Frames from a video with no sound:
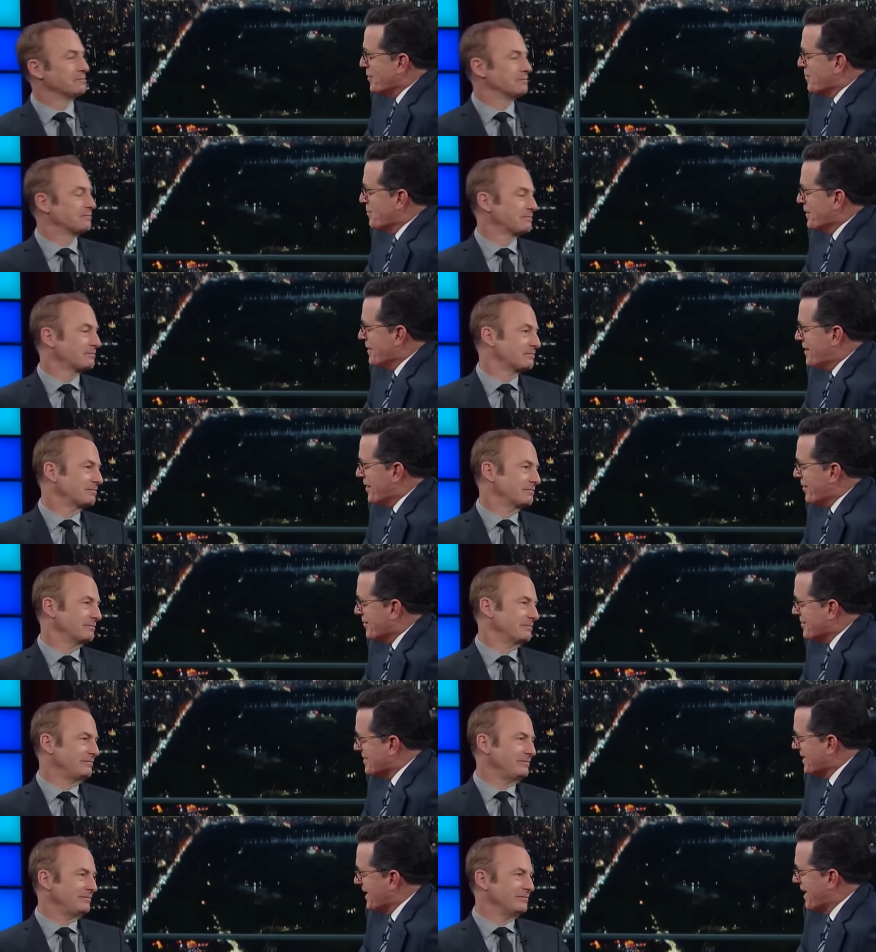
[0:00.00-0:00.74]
Speaker 1: to be
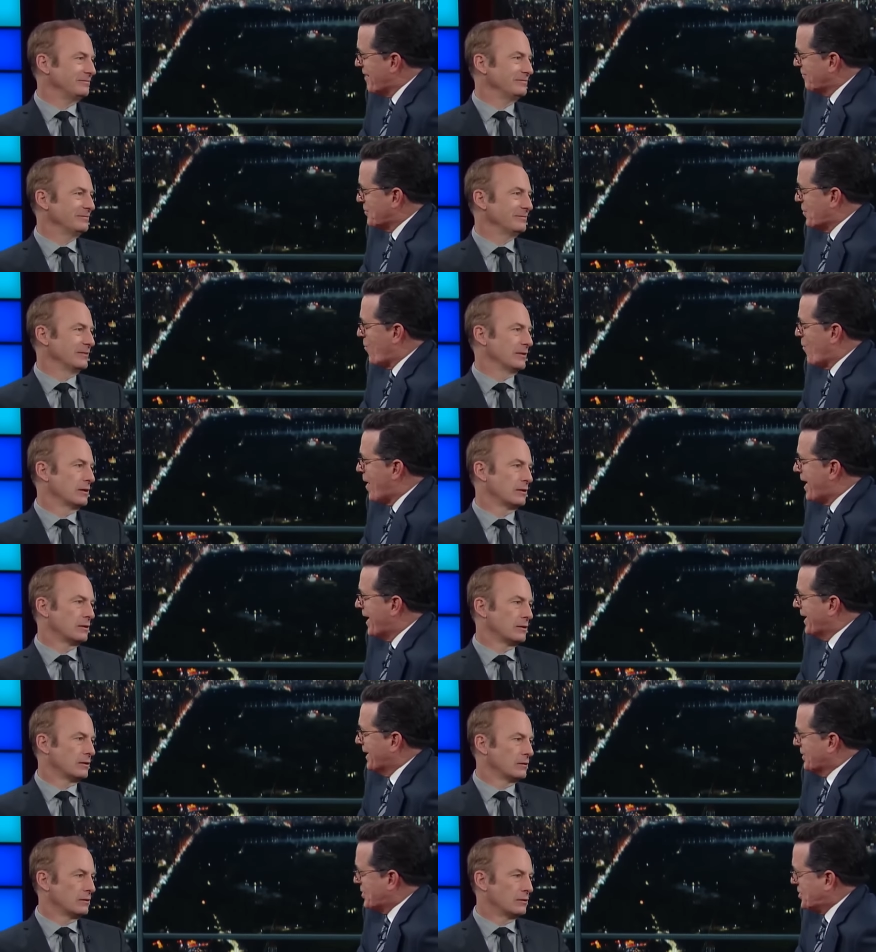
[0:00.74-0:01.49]
there. He's going to have to
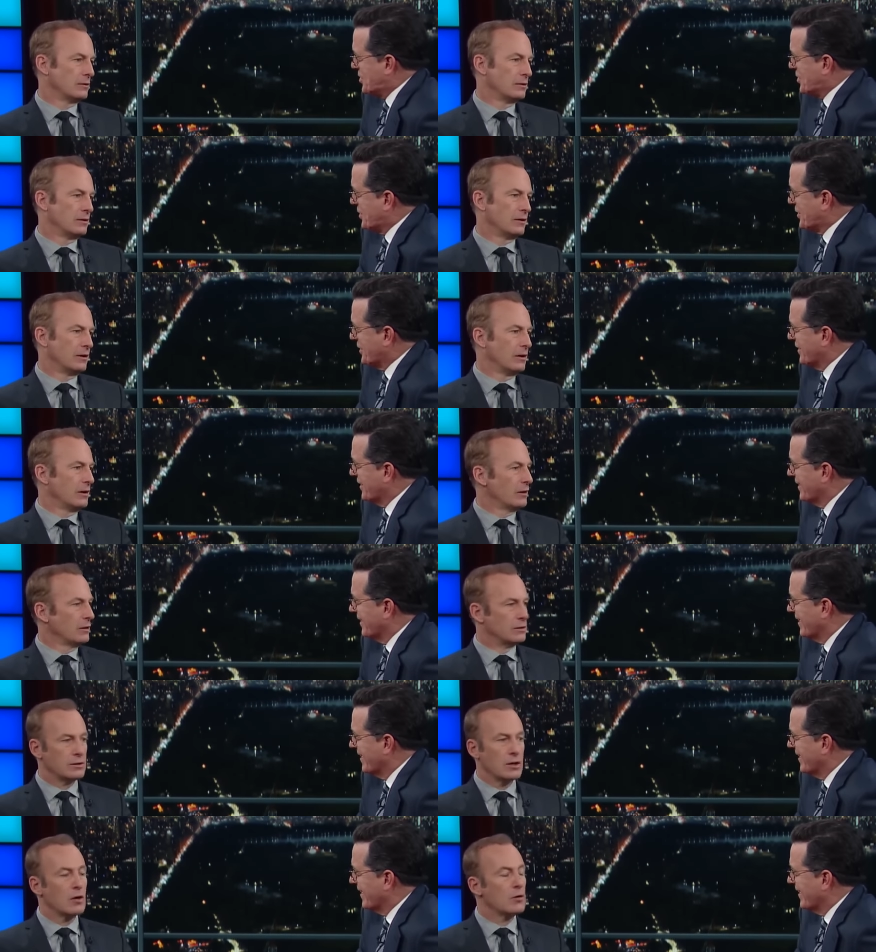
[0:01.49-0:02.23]
watch.
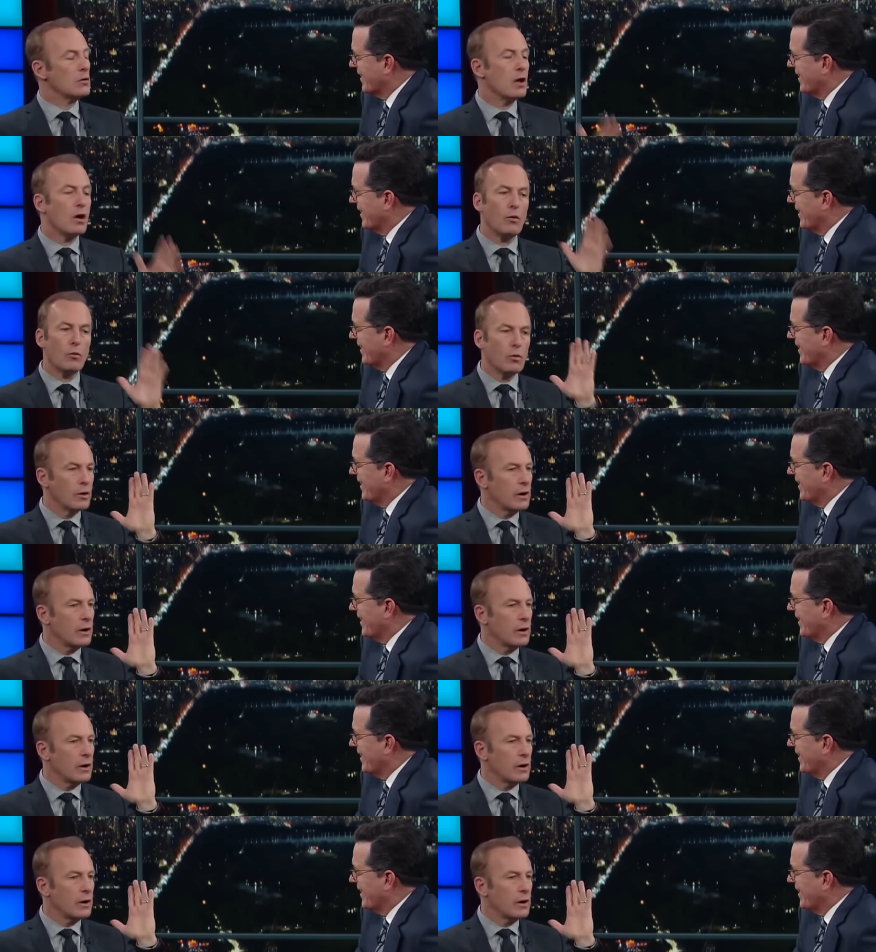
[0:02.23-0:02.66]
Speaker 2: No, no, we're